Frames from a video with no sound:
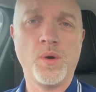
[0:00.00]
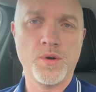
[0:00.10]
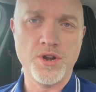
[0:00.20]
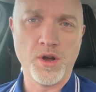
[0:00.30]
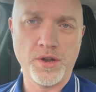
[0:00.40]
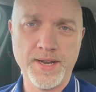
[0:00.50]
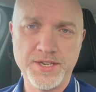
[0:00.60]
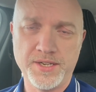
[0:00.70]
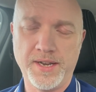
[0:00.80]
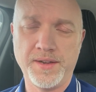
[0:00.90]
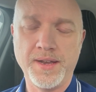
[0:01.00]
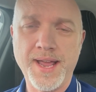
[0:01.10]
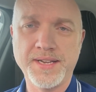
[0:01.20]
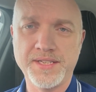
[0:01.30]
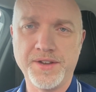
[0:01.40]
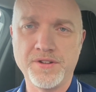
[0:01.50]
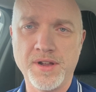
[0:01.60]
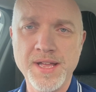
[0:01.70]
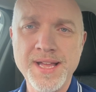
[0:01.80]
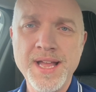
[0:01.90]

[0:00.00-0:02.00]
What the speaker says: or non-insulin, etc.